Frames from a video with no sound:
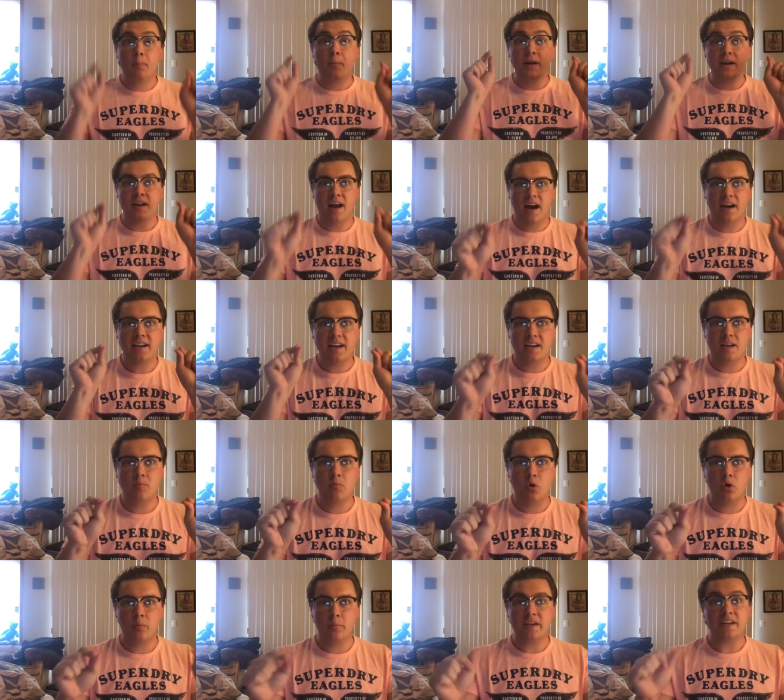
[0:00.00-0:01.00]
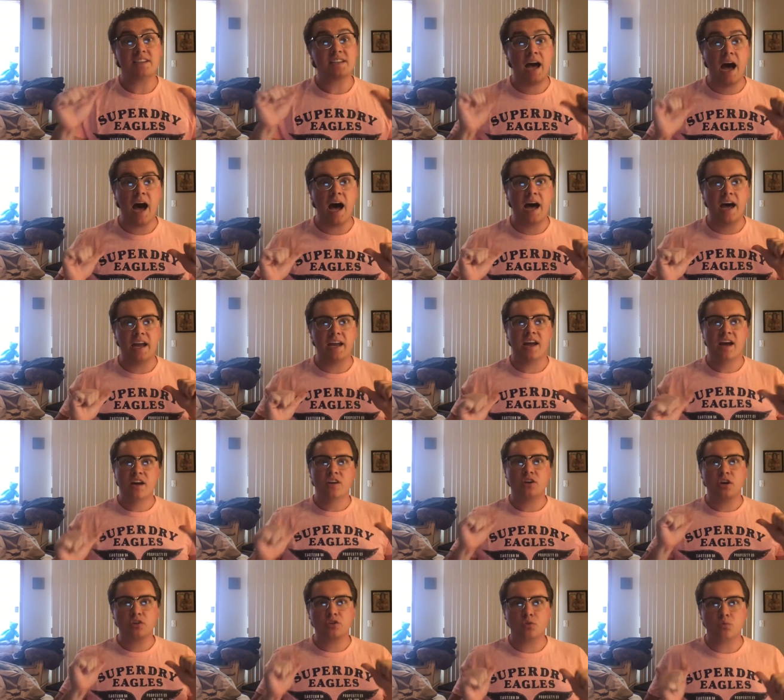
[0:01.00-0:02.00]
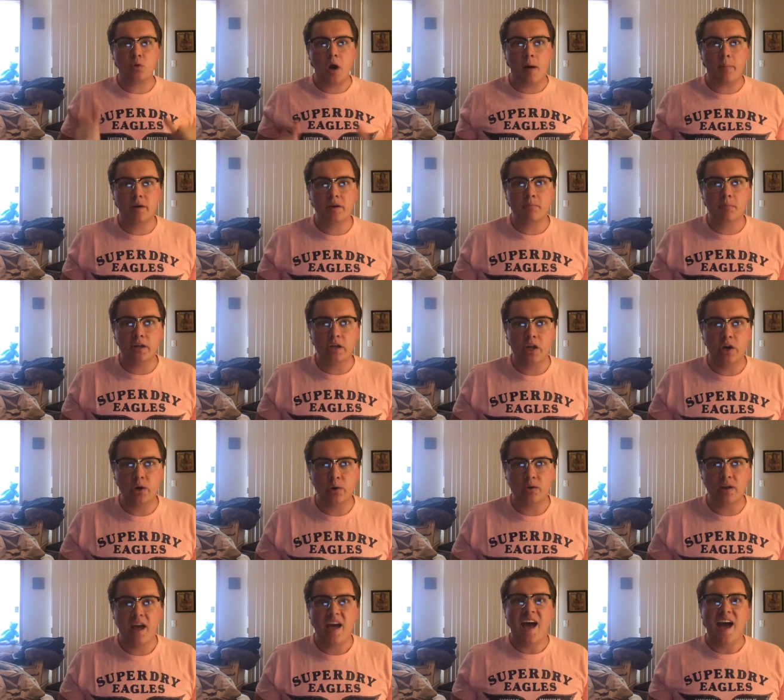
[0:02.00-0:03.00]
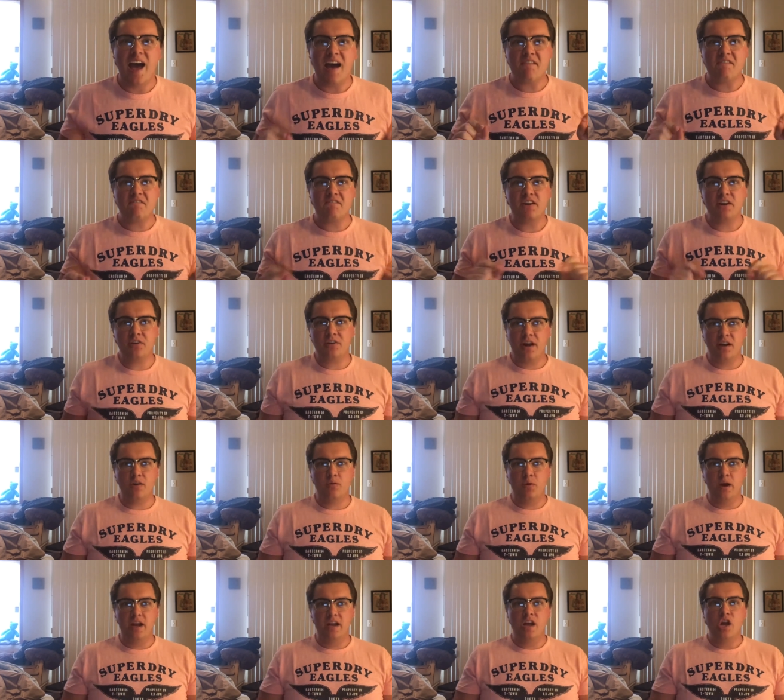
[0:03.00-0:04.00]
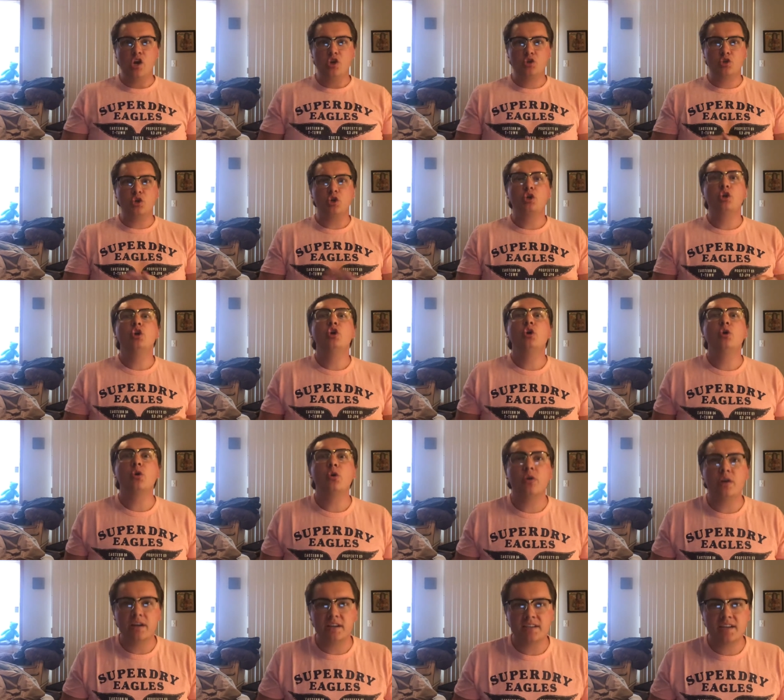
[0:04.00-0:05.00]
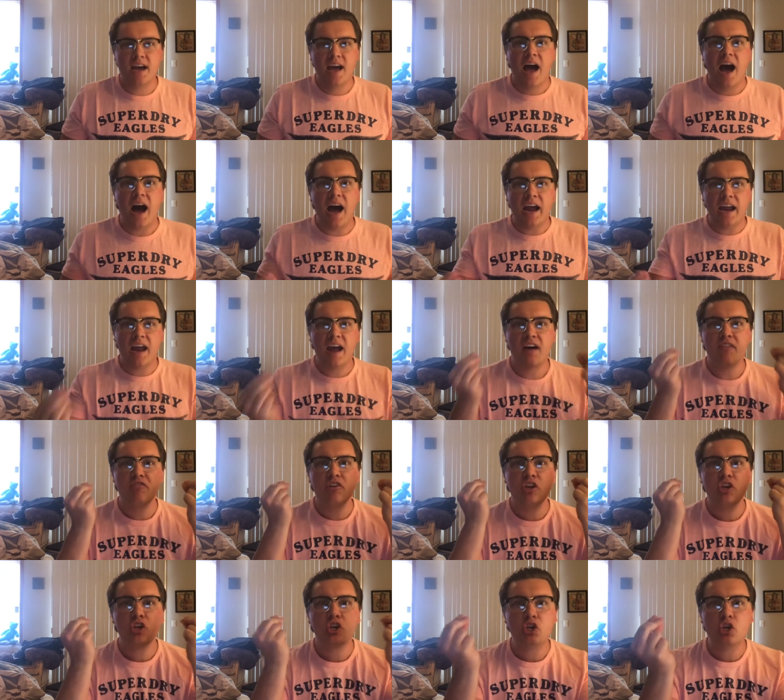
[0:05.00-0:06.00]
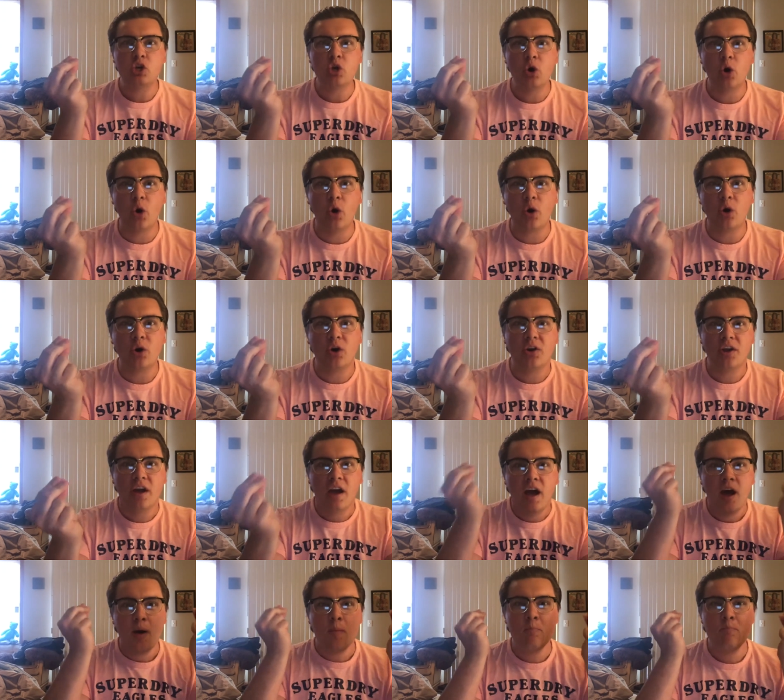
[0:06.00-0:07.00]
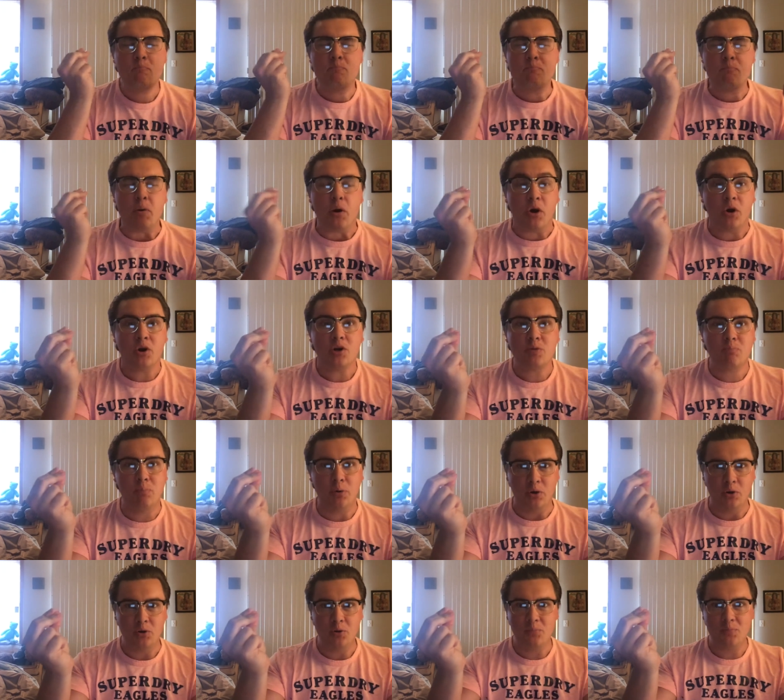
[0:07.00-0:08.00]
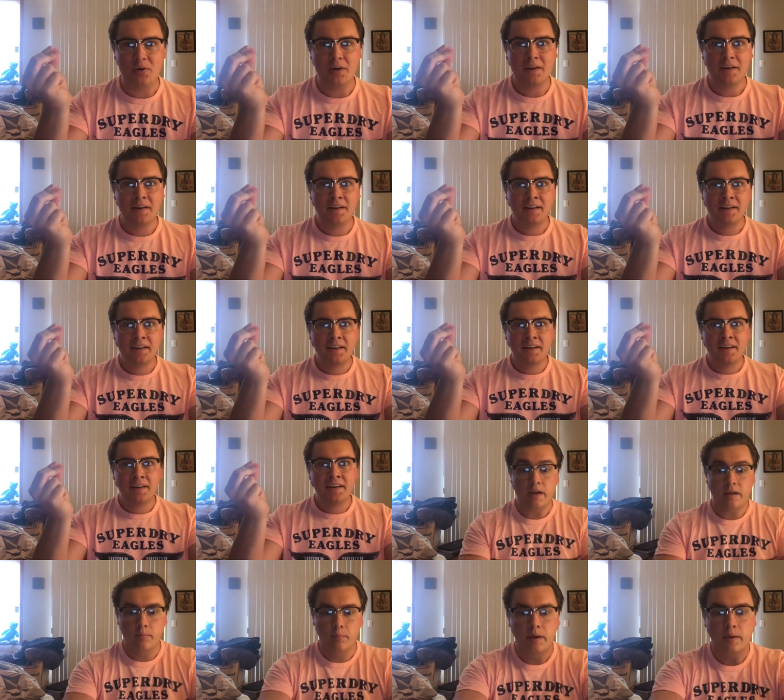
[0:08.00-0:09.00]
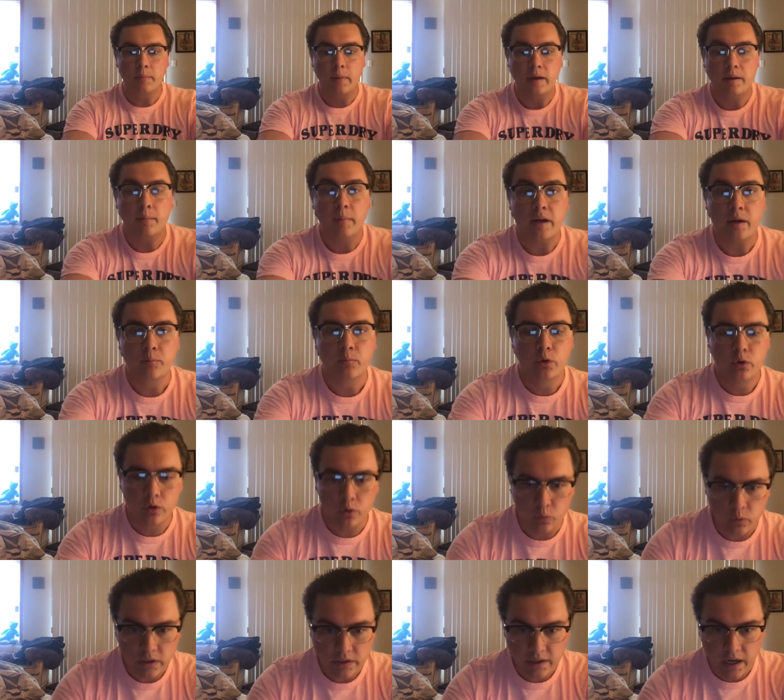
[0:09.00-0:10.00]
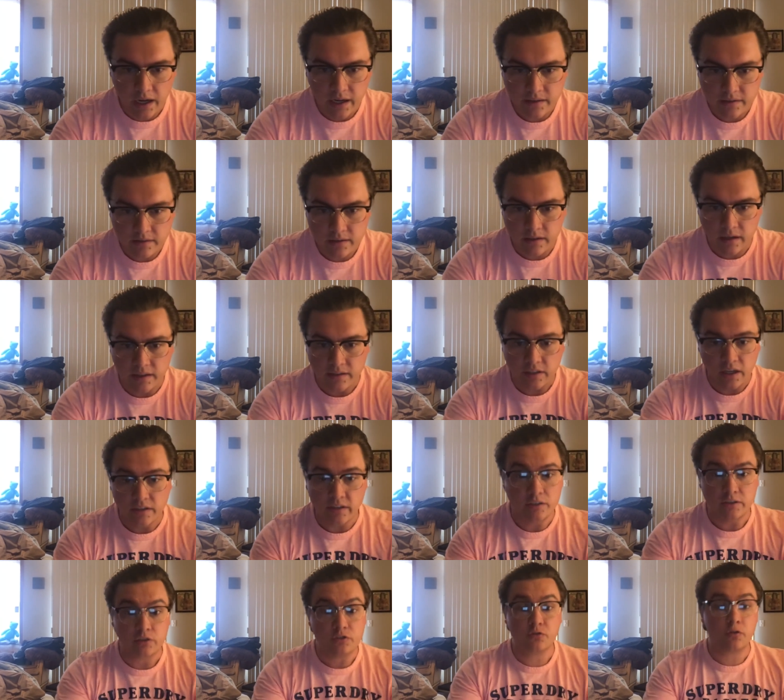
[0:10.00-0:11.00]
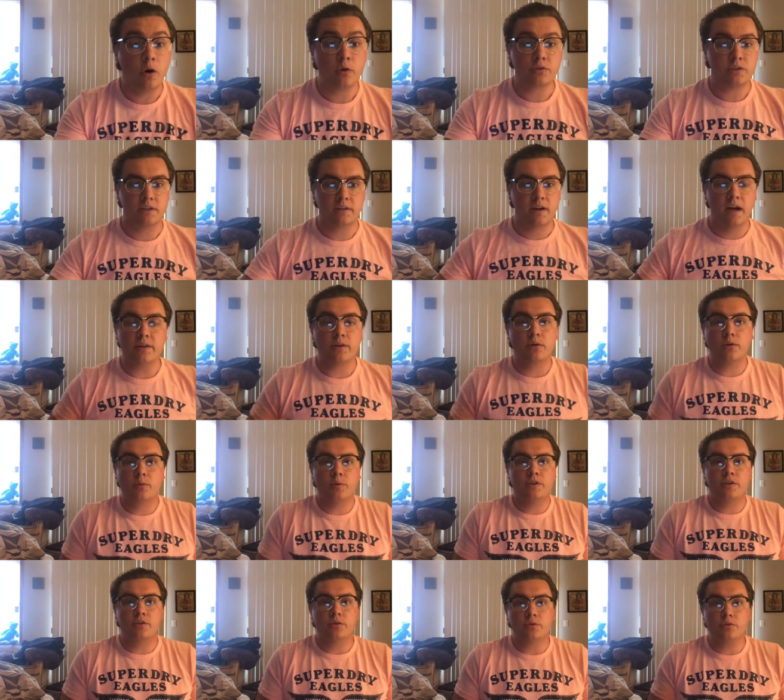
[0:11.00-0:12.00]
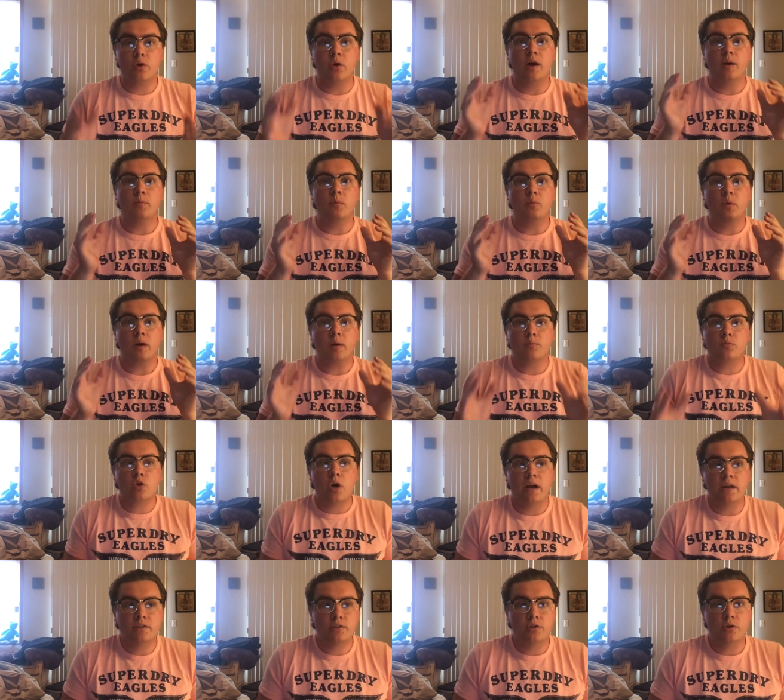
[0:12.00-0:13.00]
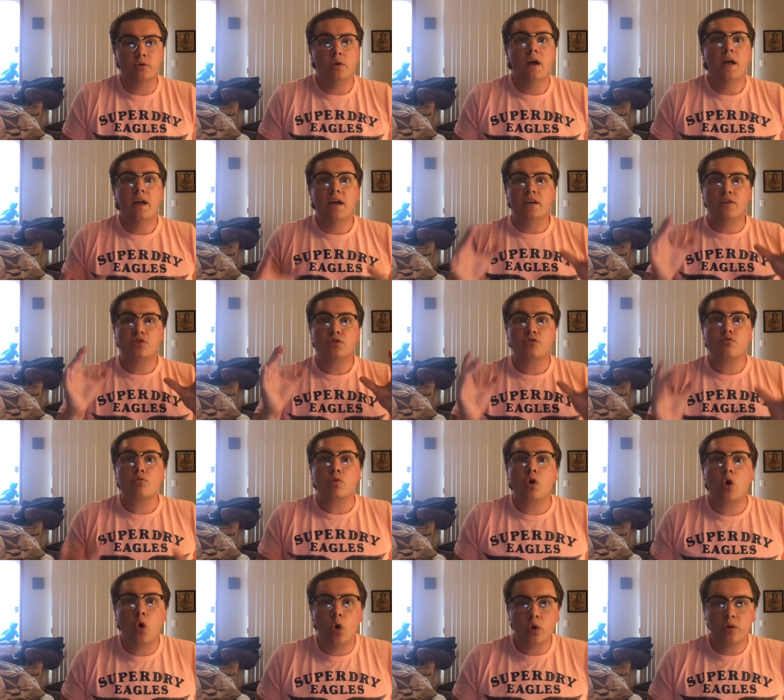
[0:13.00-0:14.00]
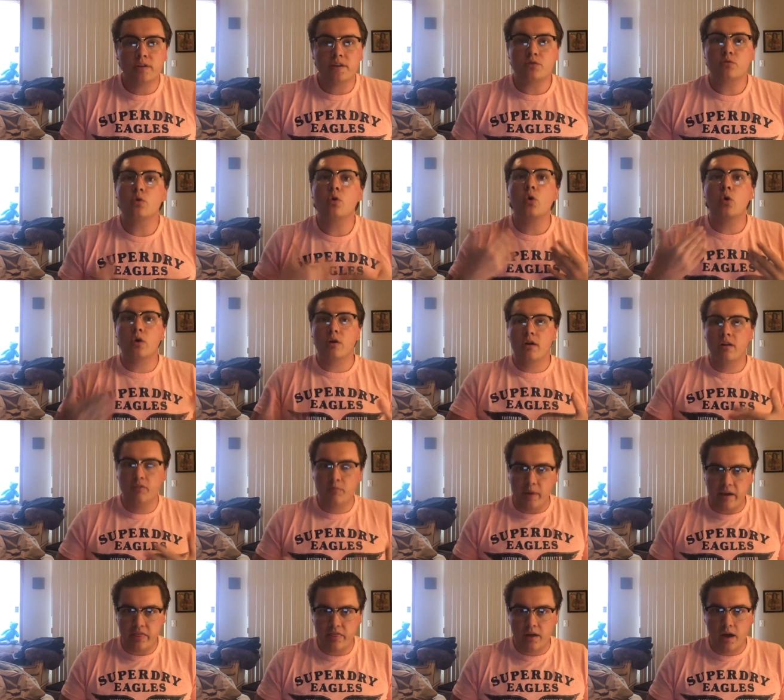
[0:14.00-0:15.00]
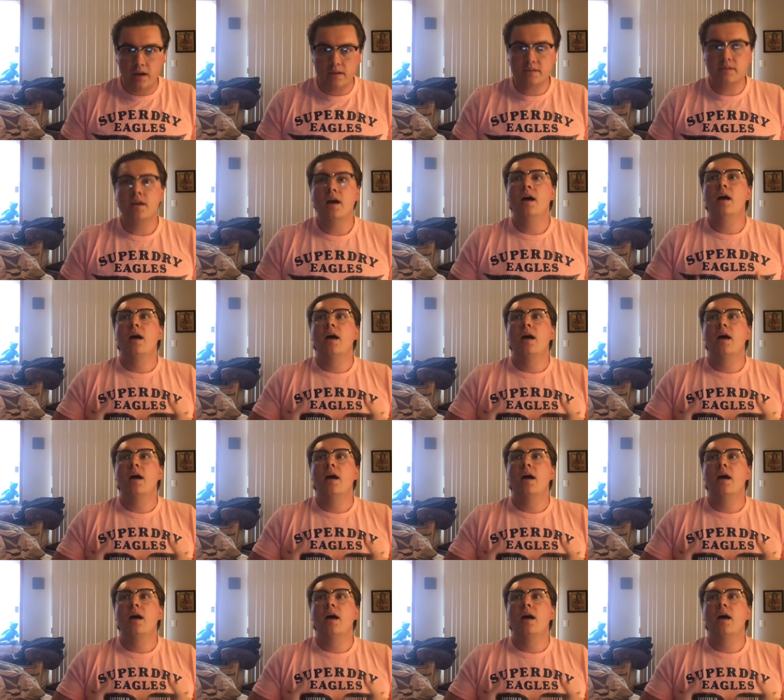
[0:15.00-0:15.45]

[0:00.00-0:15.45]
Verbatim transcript: But not anymore, because I, Dr. Robert Malone, have figured out a way to cure it. I have cured bird poop my, my, my computer will not, it, it, it's frozen. I don't know what to do. So I'm, what I'm trying to do is just record this, record all of my thoughts,